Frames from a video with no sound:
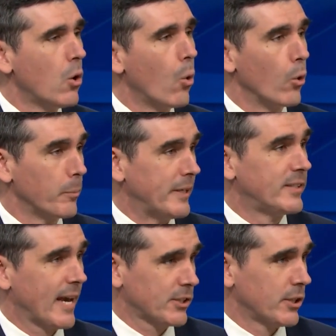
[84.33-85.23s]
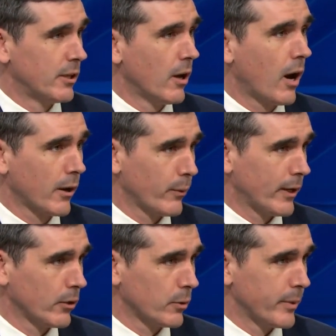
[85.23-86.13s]
or be tested on a
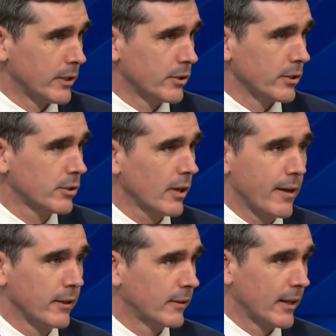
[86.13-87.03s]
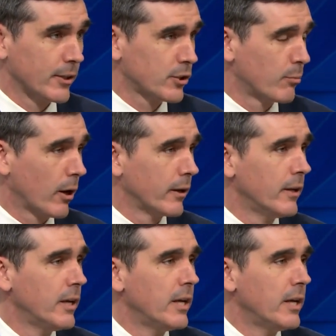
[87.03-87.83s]
regular basis. I think that is smart.